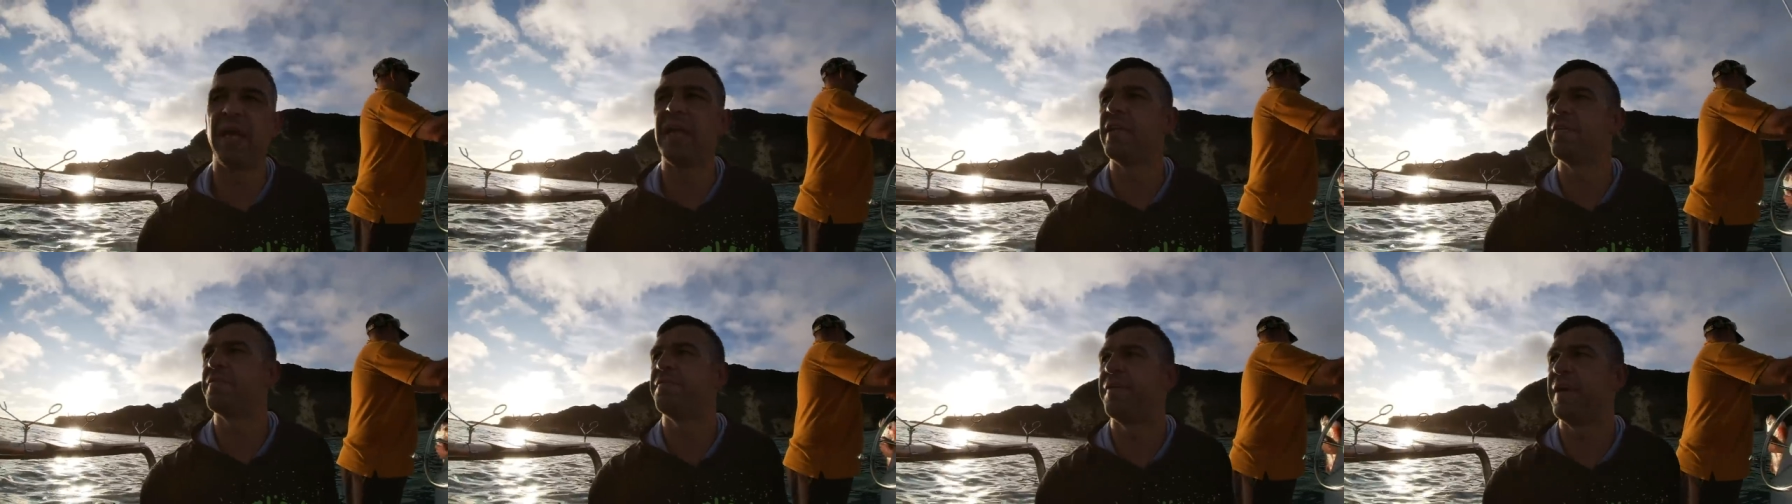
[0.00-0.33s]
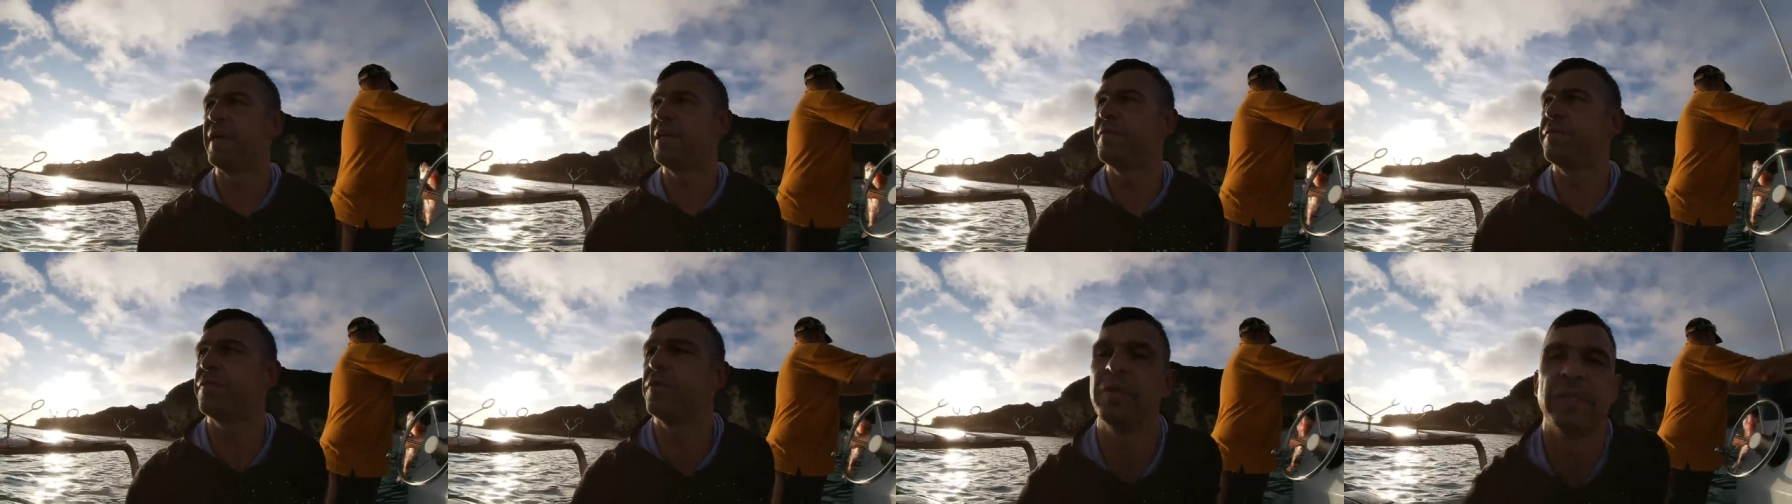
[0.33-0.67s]
and
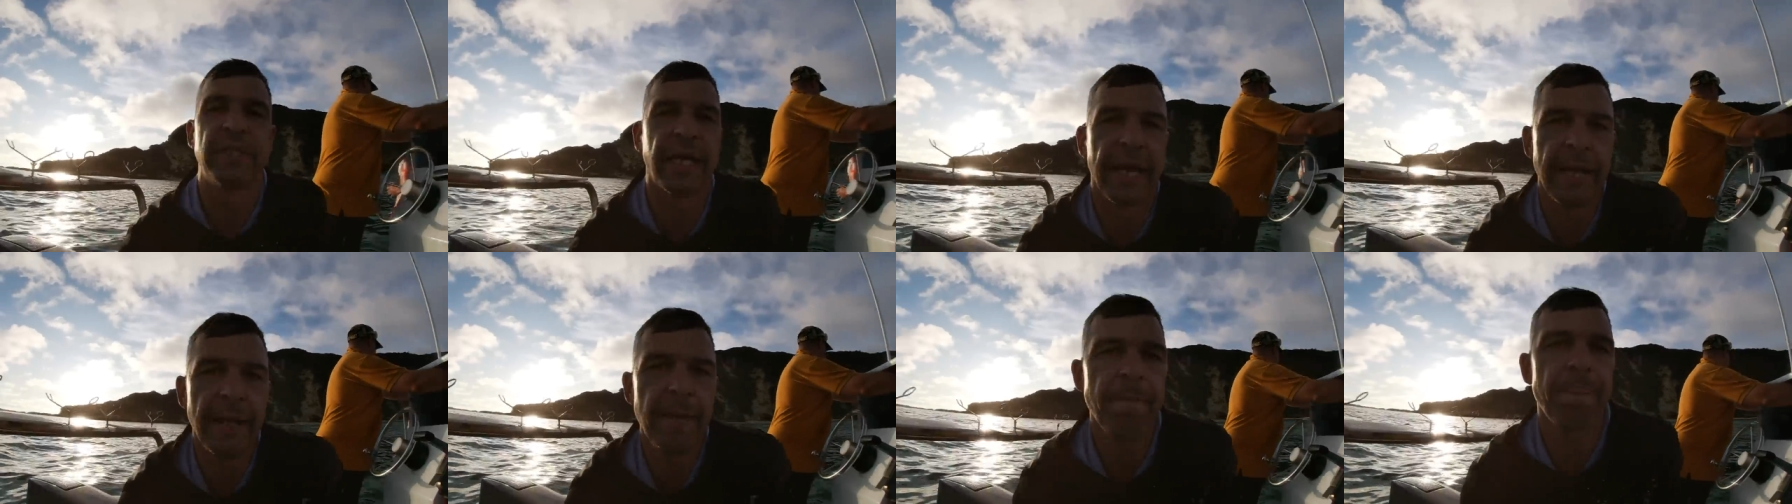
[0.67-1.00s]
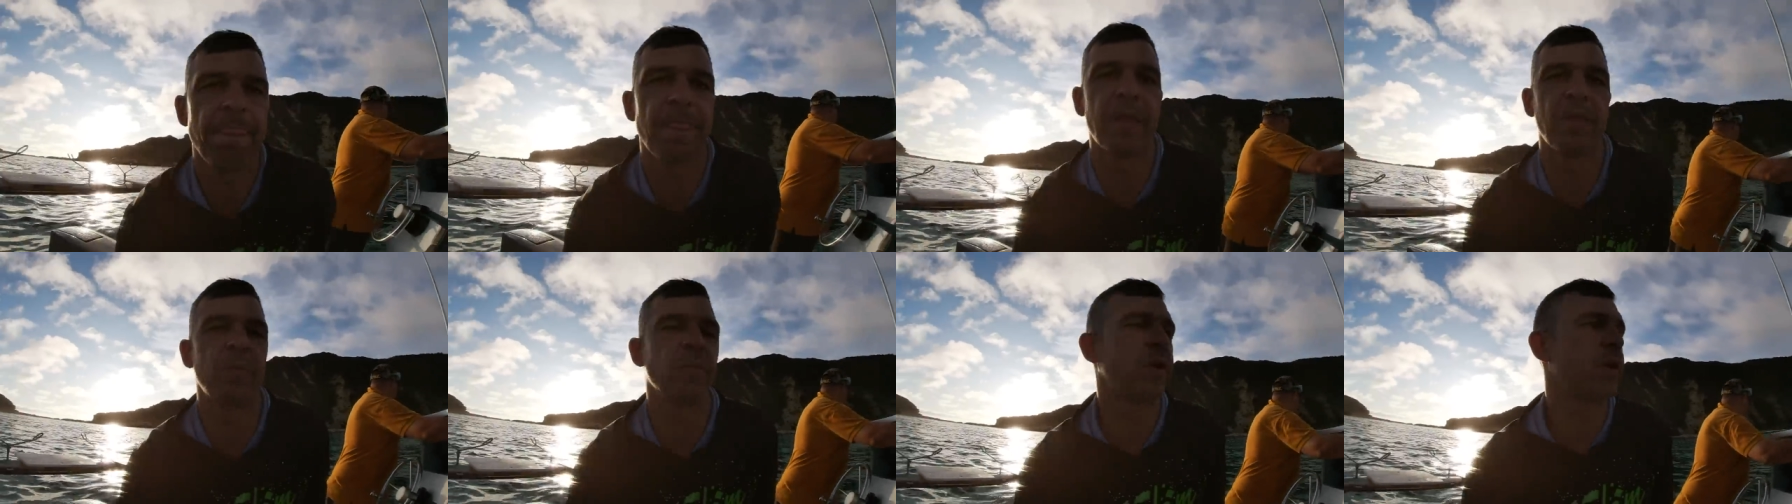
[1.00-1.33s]
eventful day
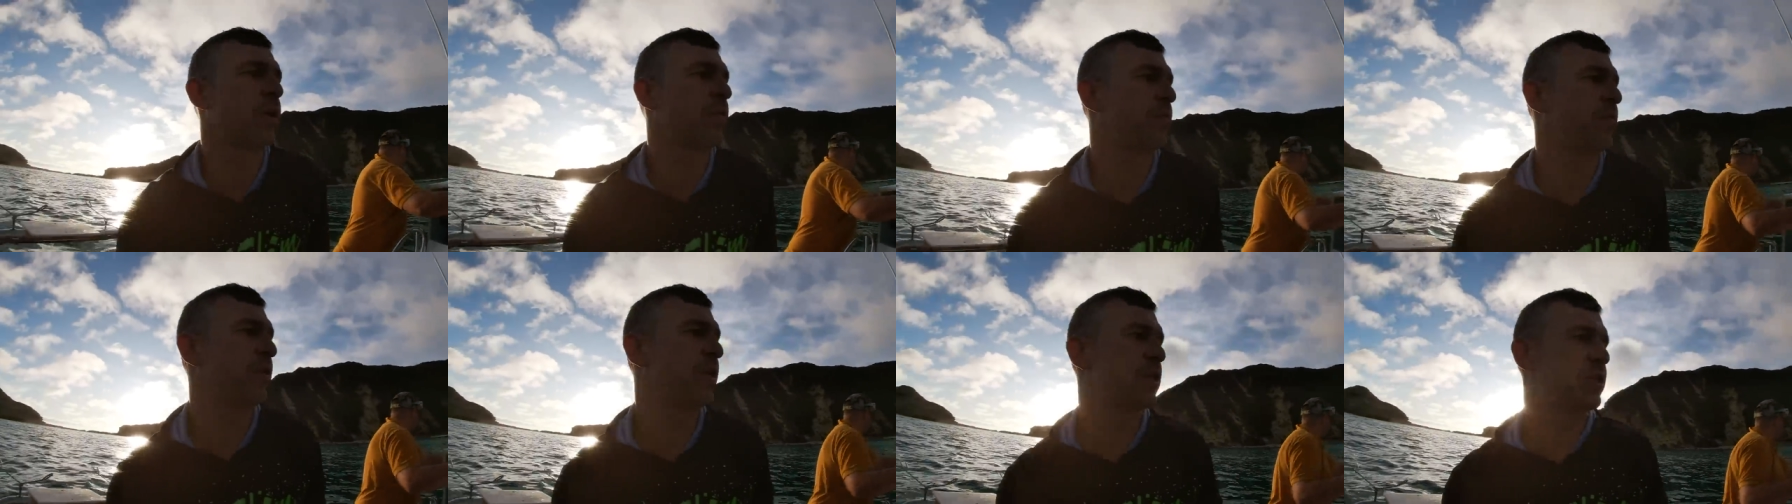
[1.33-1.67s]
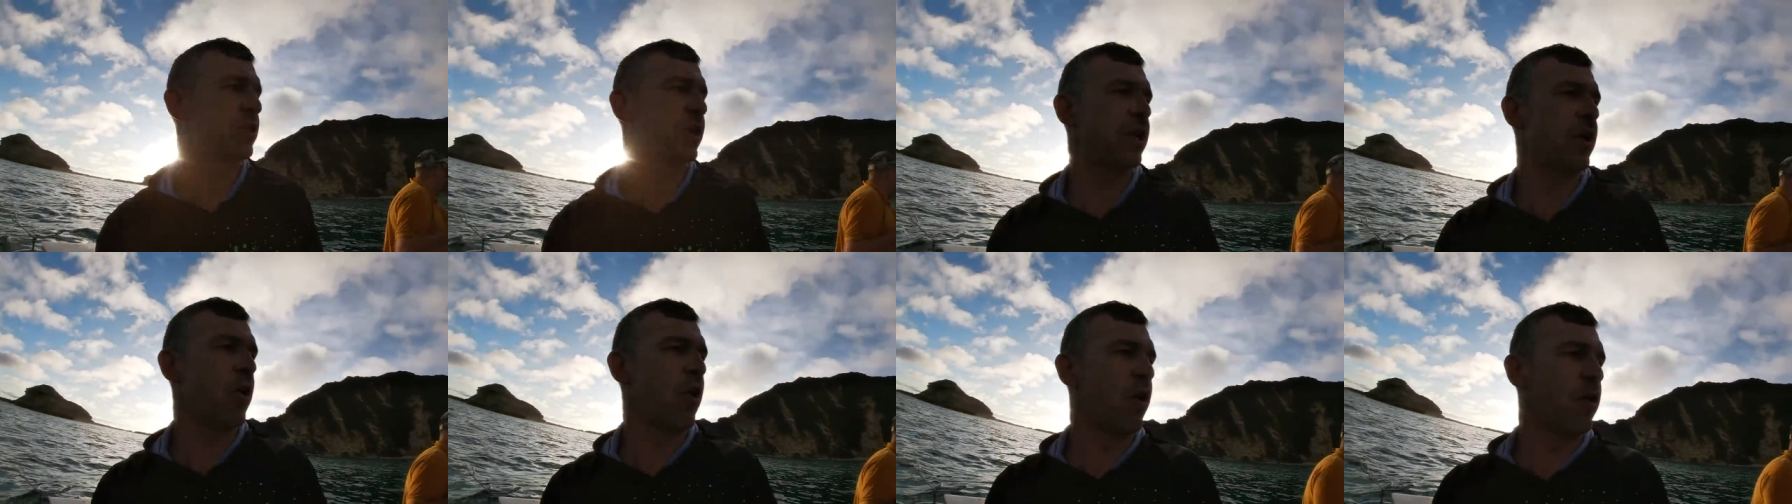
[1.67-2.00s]
and we're going to finish it